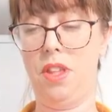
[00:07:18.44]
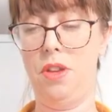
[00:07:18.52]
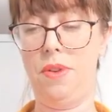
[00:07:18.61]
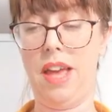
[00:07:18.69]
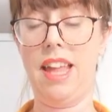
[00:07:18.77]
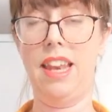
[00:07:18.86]

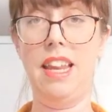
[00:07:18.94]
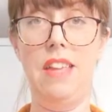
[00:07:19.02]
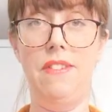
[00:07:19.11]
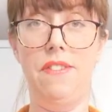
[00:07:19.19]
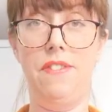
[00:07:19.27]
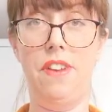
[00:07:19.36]
You can
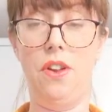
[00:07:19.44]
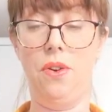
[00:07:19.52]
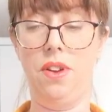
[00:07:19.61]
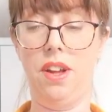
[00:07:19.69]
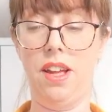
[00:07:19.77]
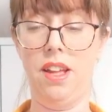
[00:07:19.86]
leave it for
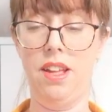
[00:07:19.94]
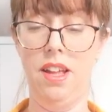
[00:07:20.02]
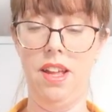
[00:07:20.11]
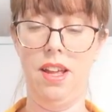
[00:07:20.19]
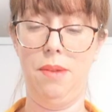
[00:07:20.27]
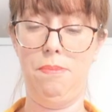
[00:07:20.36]
longer,
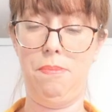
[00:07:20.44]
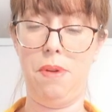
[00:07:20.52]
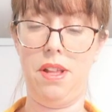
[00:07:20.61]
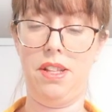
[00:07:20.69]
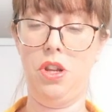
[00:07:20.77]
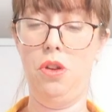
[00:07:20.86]

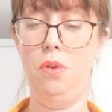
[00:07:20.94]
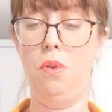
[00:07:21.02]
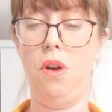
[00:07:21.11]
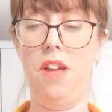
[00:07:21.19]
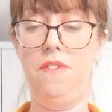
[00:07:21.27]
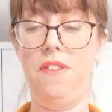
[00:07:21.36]
but
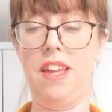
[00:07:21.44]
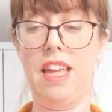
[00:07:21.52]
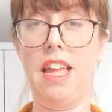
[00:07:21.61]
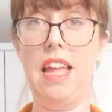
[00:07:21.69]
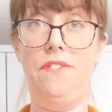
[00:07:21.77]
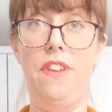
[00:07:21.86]
if
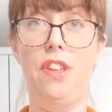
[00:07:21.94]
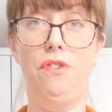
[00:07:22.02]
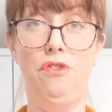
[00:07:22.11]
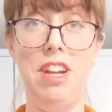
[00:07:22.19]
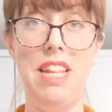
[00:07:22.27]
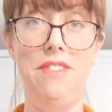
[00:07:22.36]
it's
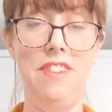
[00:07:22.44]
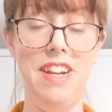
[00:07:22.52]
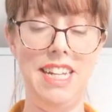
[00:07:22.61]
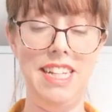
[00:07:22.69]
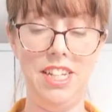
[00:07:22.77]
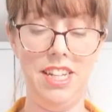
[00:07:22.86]
really,
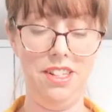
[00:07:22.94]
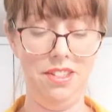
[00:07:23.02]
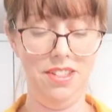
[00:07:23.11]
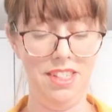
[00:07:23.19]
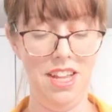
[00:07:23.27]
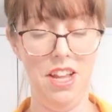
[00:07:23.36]
really
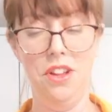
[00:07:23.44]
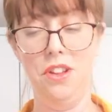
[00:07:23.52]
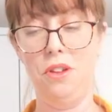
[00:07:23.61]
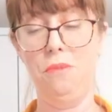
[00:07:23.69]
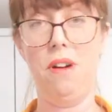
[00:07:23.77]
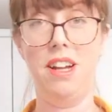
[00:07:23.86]
chilled,
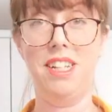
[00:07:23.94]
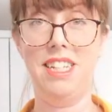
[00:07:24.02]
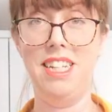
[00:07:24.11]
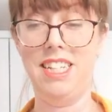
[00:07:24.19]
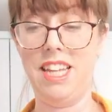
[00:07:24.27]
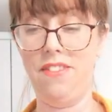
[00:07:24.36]
you might
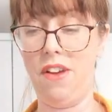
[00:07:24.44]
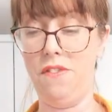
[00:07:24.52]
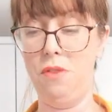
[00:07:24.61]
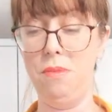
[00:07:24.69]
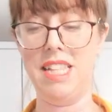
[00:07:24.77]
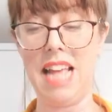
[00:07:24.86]
just need to give it a
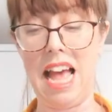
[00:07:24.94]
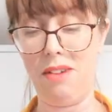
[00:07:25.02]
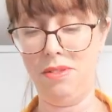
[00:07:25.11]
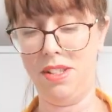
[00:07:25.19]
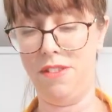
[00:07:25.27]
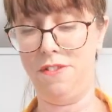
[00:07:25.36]
few minutes
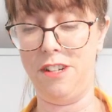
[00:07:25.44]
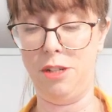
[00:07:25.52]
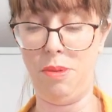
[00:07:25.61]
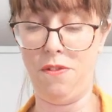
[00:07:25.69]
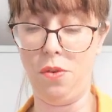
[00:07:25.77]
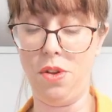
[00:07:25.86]
out of the
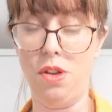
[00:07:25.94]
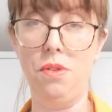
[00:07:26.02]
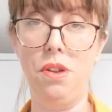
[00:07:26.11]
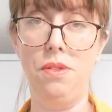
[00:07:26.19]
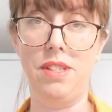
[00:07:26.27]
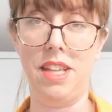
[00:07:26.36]
fridge before you
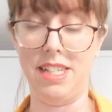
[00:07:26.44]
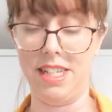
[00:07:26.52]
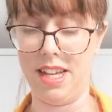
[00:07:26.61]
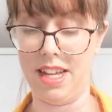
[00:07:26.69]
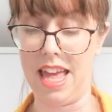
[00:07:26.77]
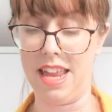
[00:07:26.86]
use
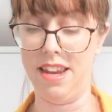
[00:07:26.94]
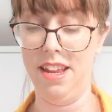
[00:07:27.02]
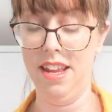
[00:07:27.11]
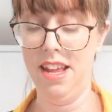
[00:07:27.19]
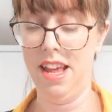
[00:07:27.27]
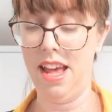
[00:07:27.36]
it again,
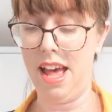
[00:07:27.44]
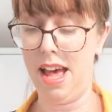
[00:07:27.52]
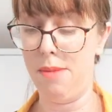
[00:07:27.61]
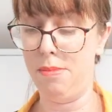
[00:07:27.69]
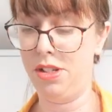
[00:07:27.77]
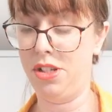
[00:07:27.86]

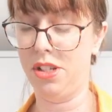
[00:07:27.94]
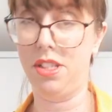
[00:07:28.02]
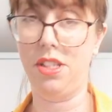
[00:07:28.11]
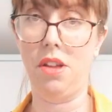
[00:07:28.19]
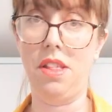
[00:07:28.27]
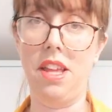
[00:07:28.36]

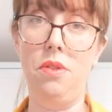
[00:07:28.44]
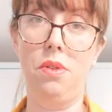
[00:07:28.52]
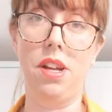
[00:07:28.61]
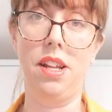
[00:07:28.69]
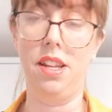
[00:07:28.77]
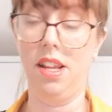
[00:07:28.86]
just so that you
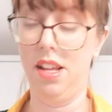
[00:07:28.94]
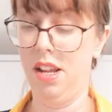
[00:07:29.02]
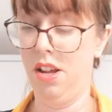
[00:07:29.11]
can